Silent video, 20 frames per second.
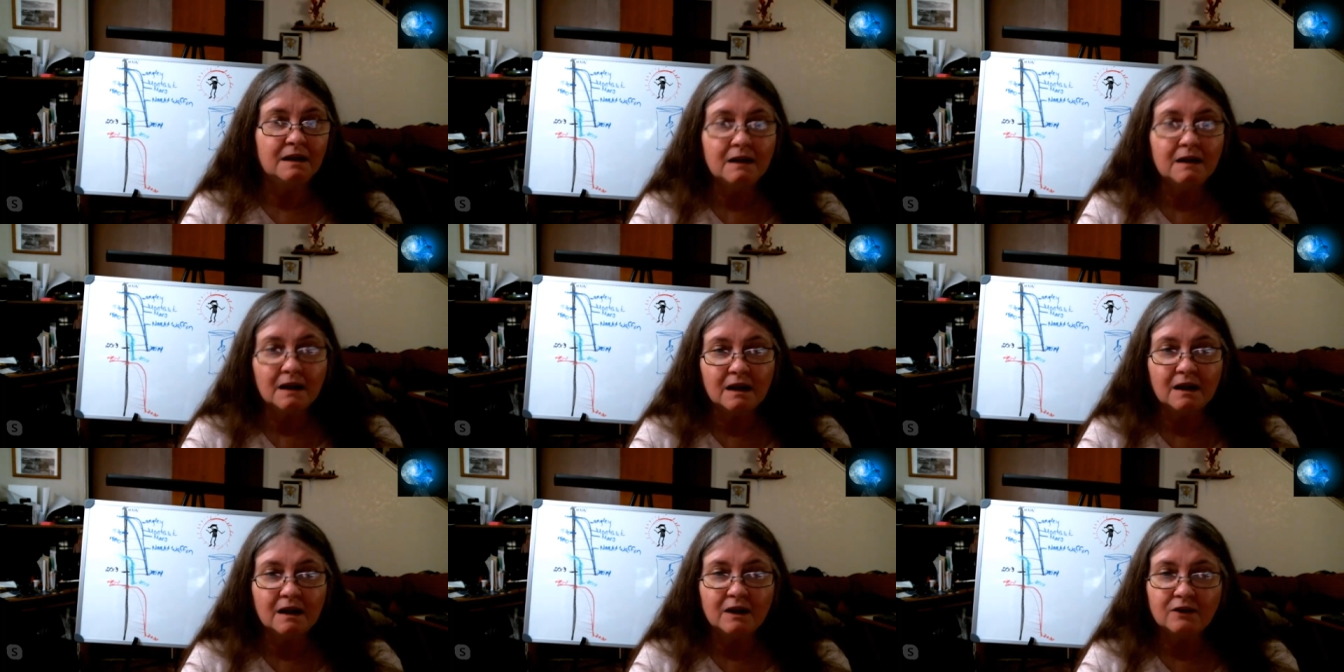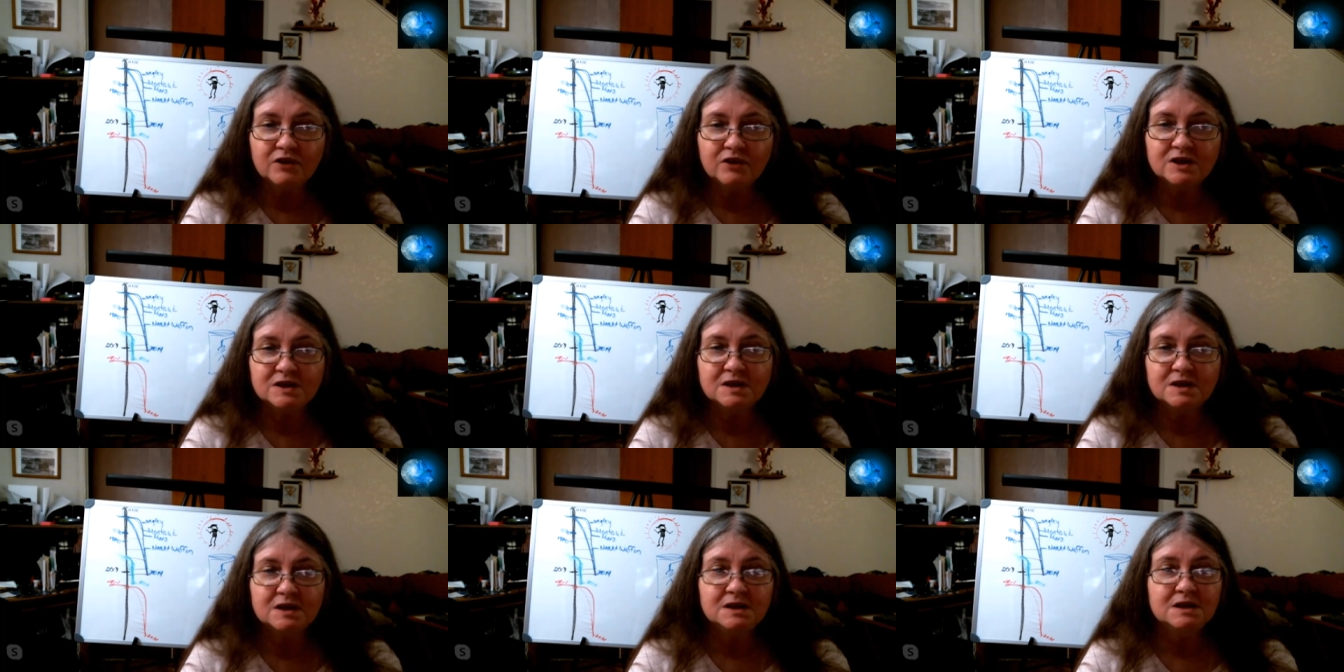the end
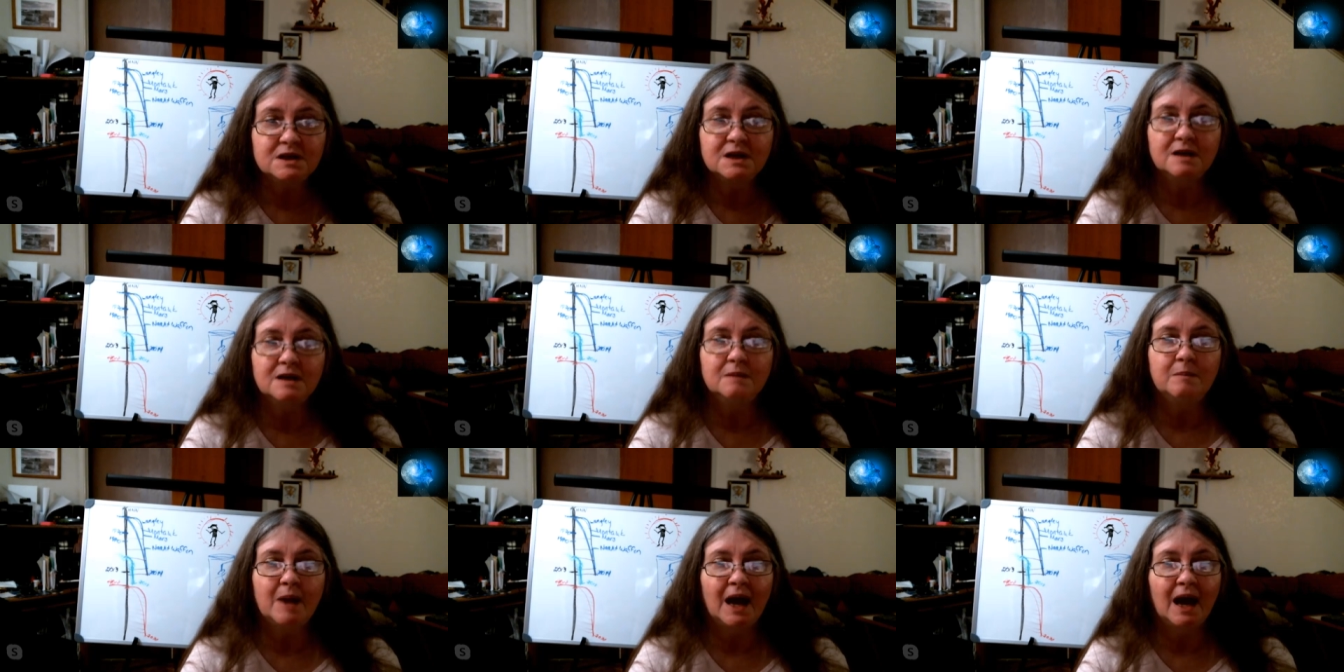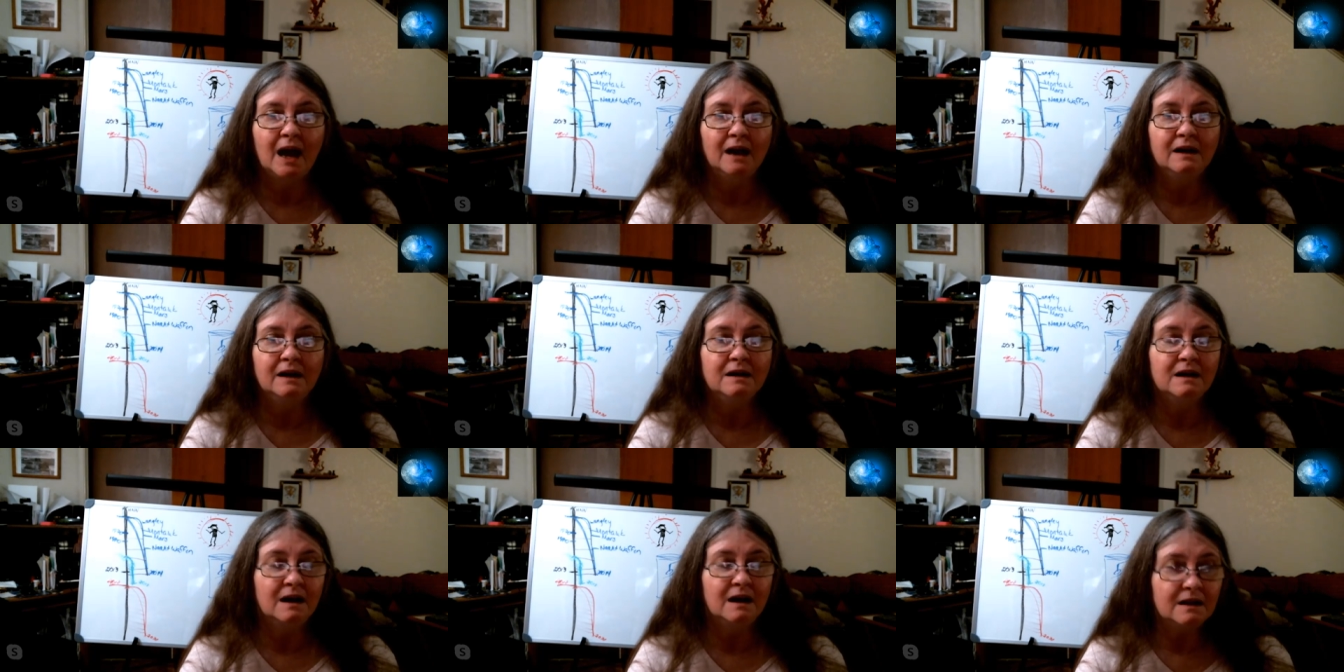of the 60
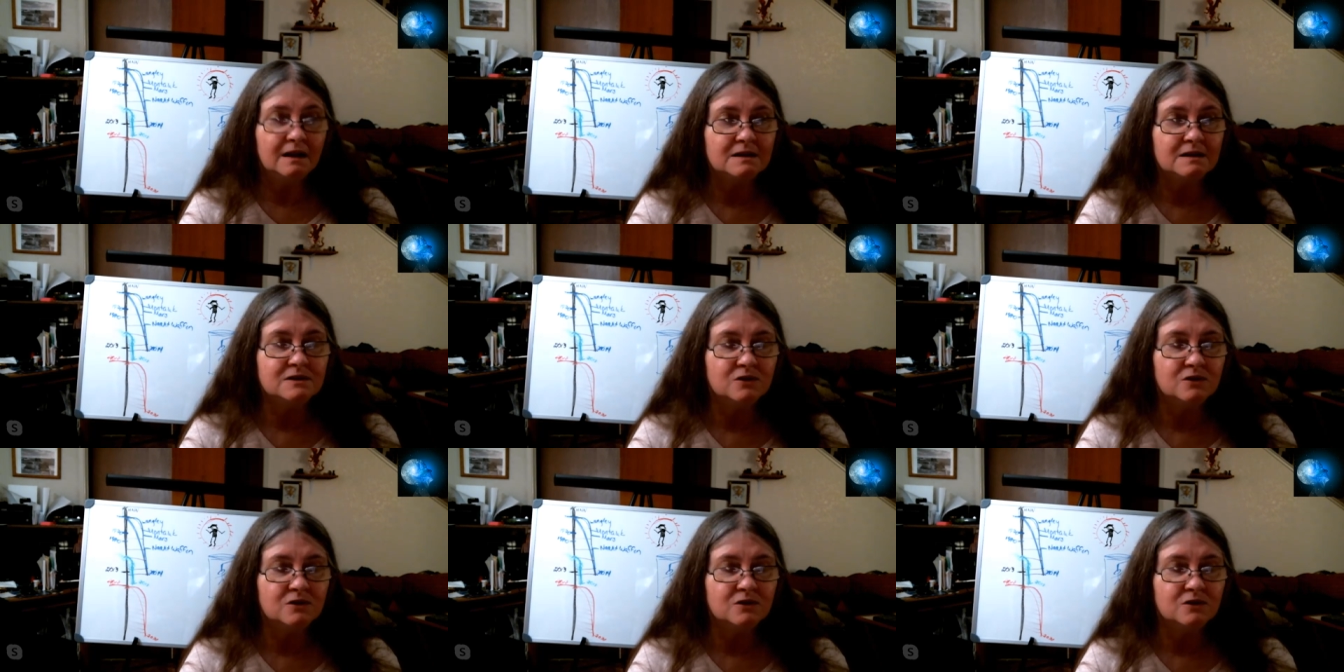and back,